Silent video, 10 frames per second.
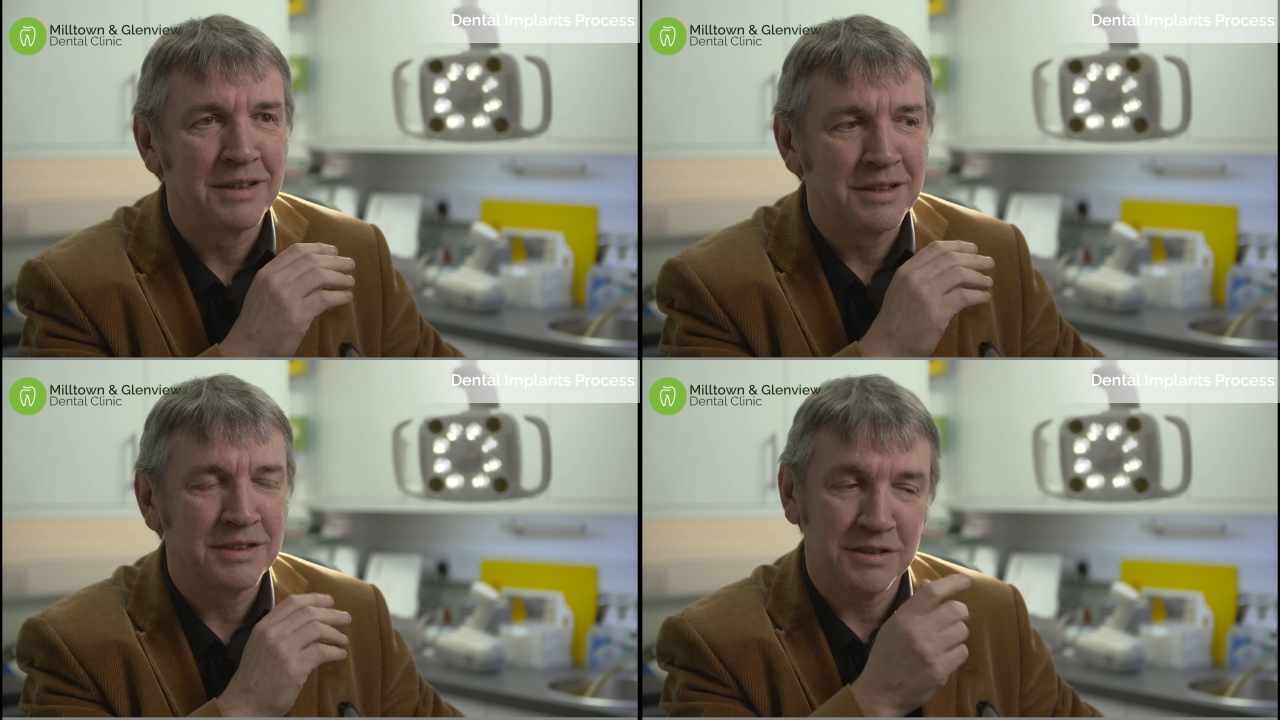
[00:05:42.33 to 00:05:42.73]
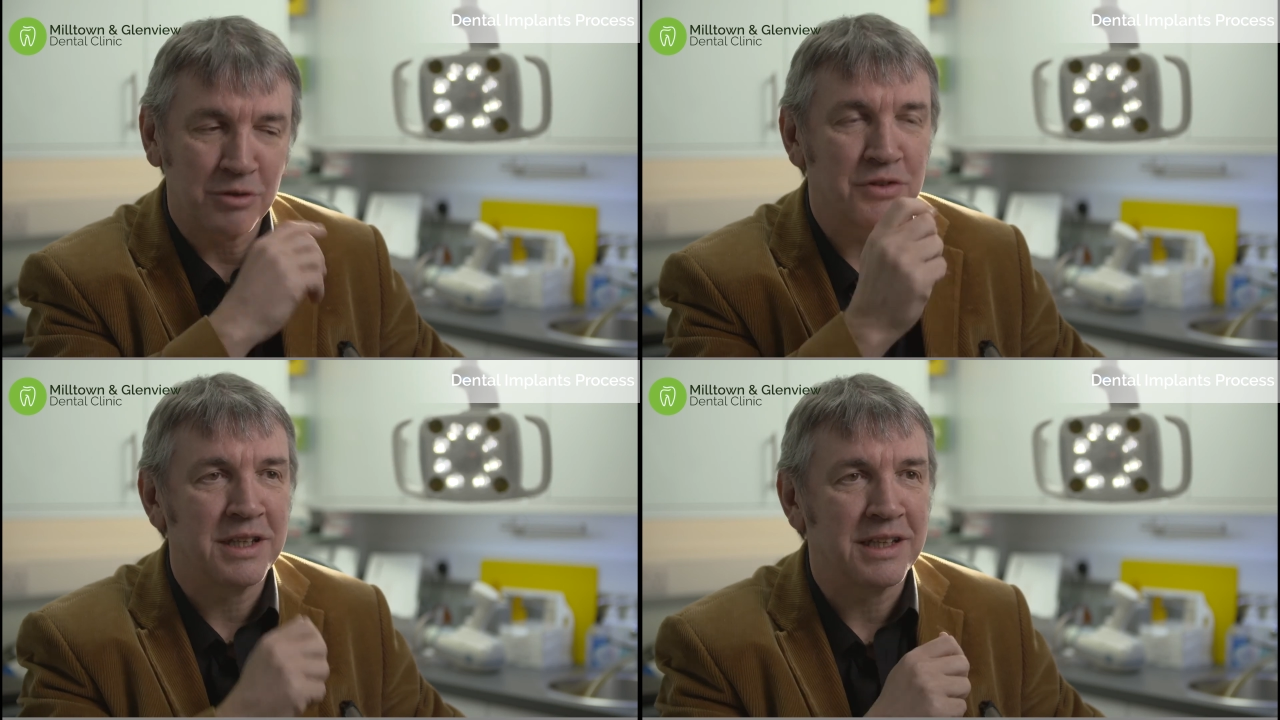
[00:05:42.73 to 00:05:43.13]
He says, "I'm
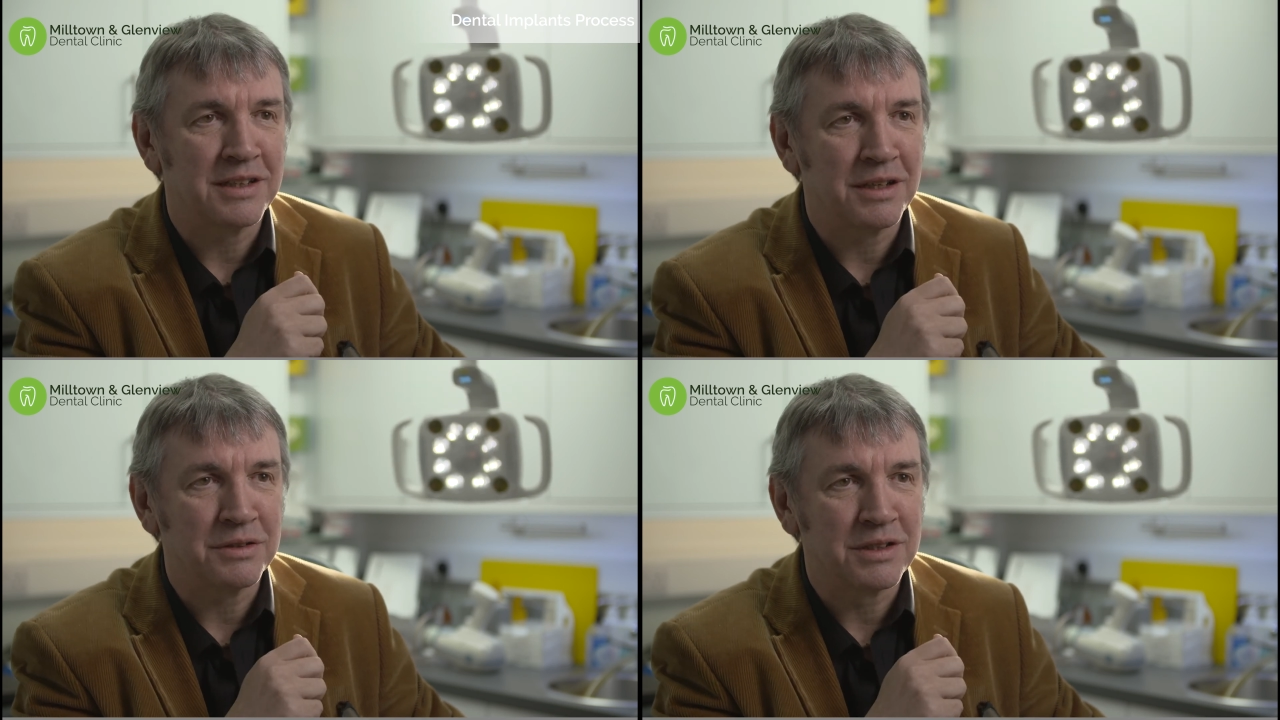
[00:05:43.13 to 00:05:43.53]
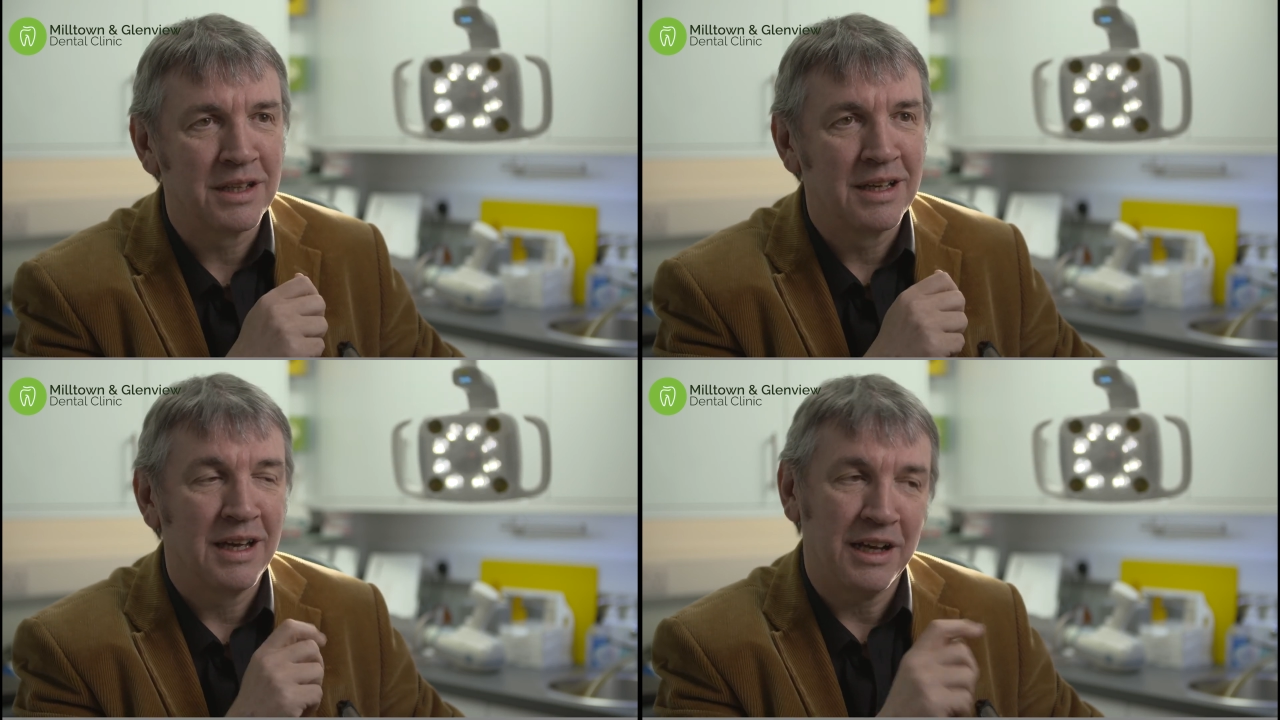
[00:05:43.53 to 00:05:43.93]
going to take it out
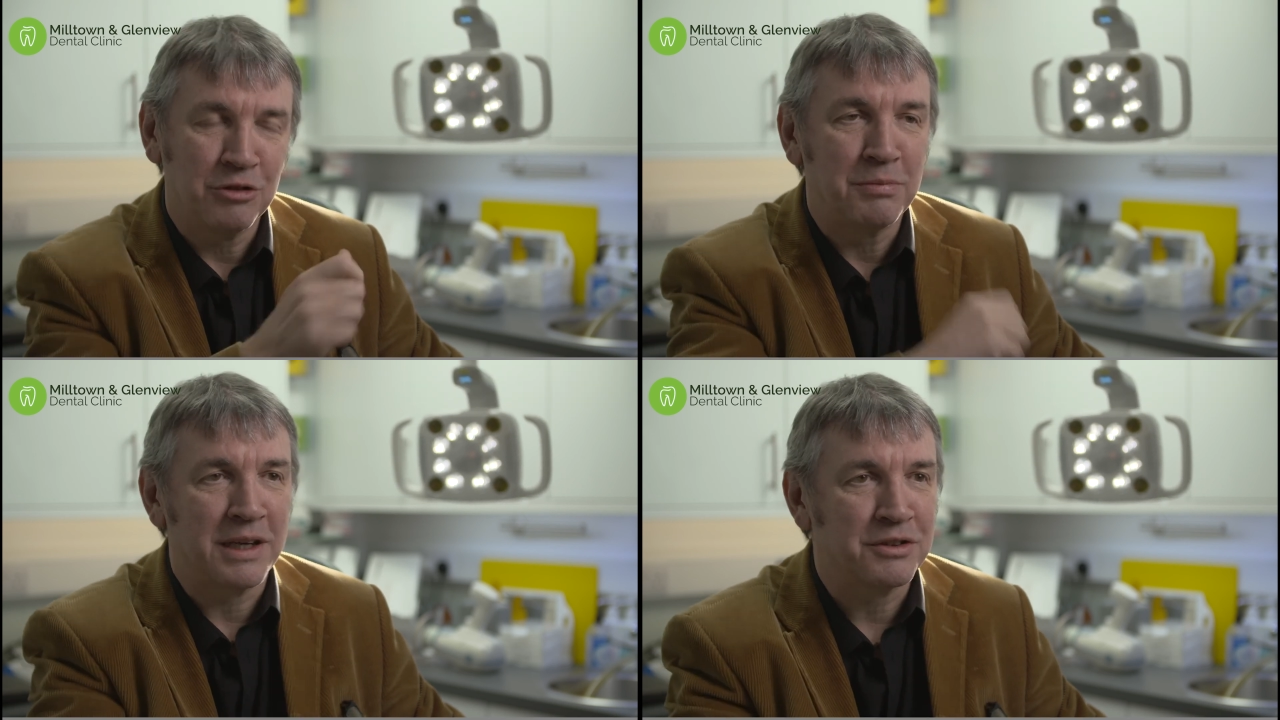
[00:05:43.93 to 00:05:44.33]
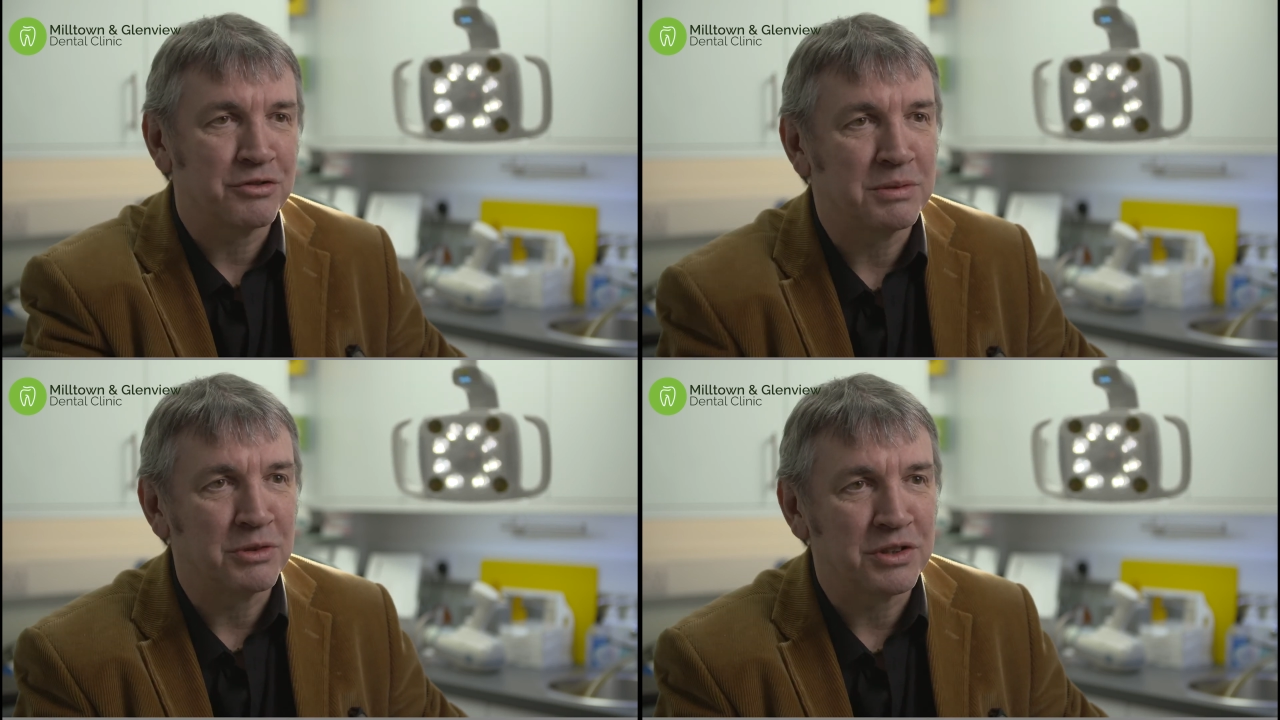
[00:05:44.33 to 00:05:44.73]
and come back in
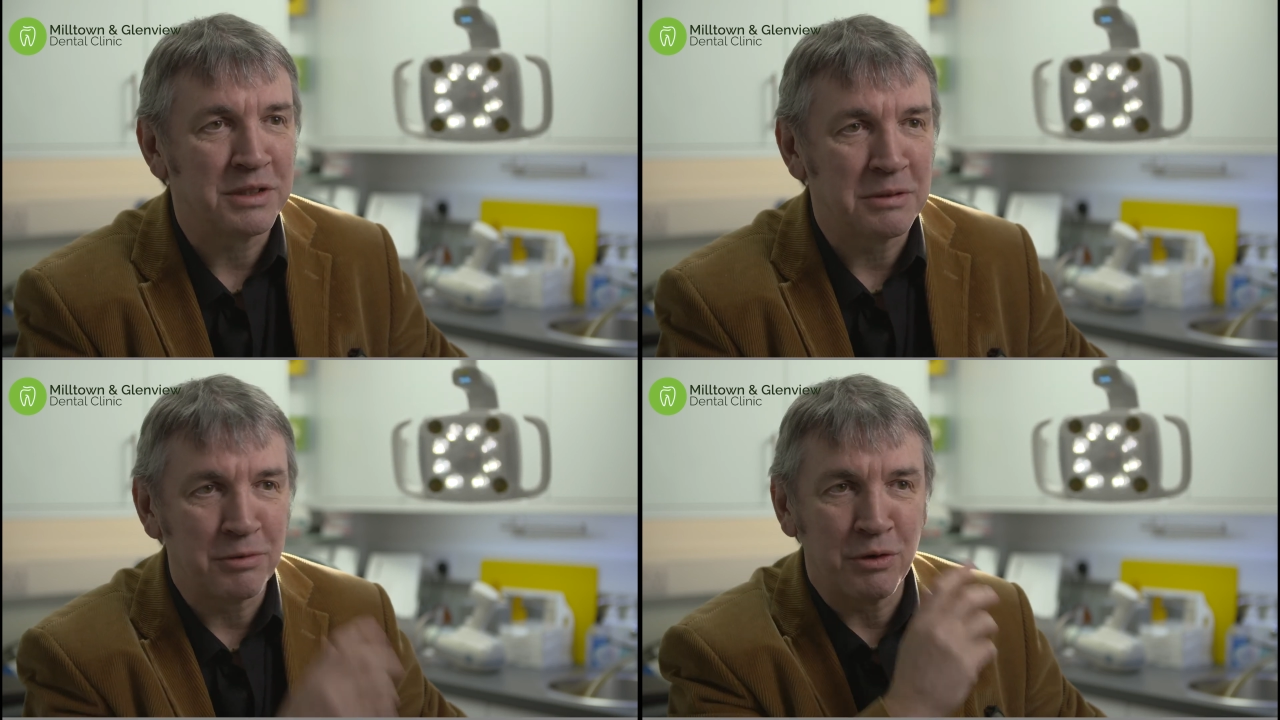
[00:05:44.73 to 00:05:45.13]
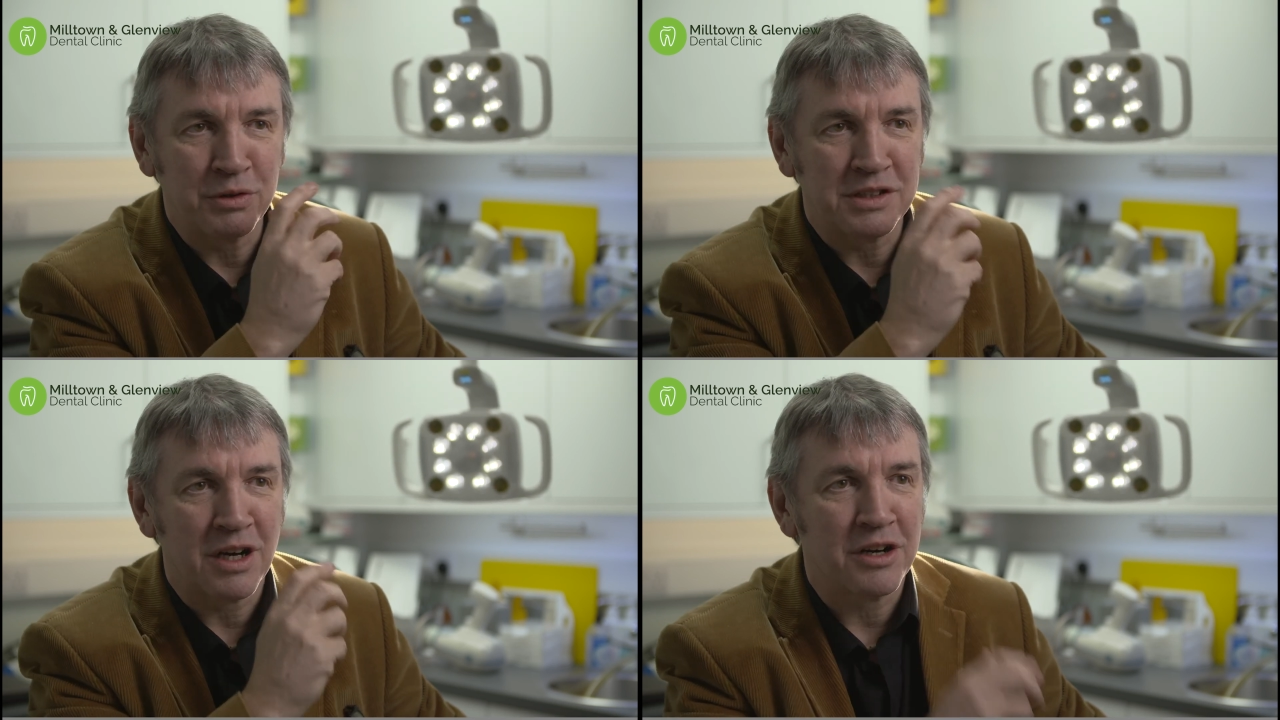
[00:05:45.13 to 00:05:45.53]
3 months when the bone
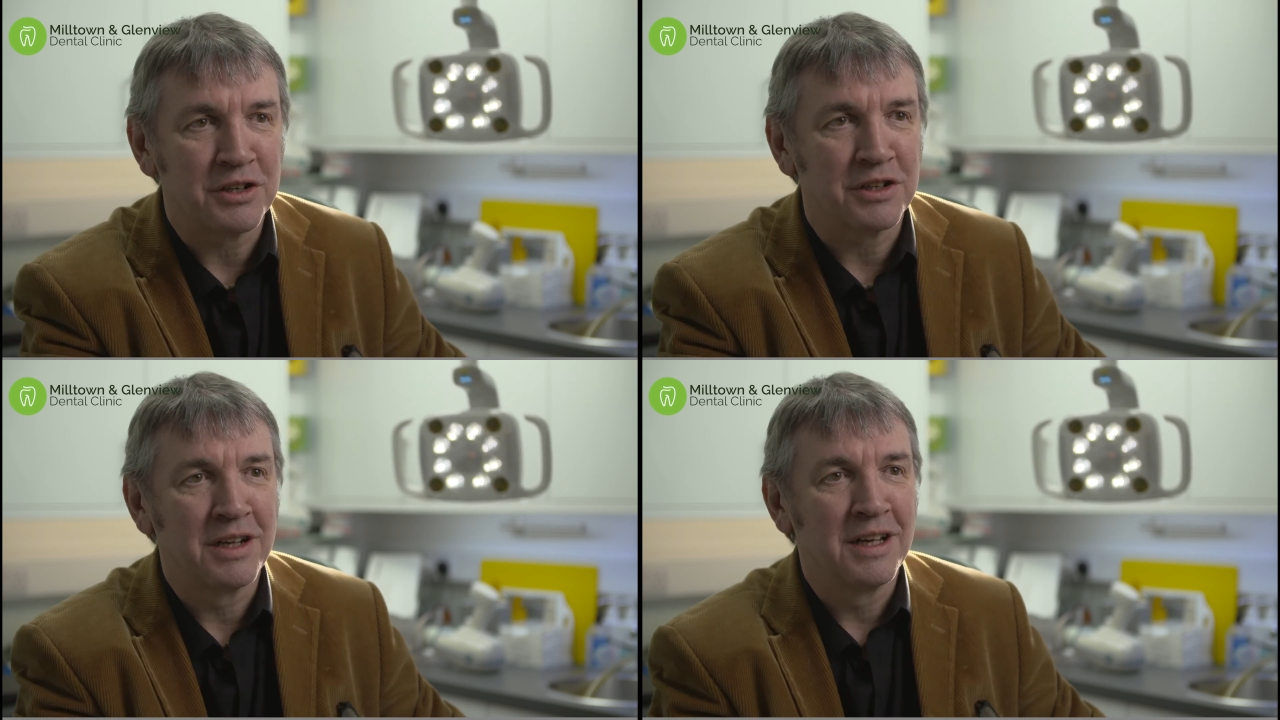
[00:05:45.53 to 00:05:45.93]
is harder."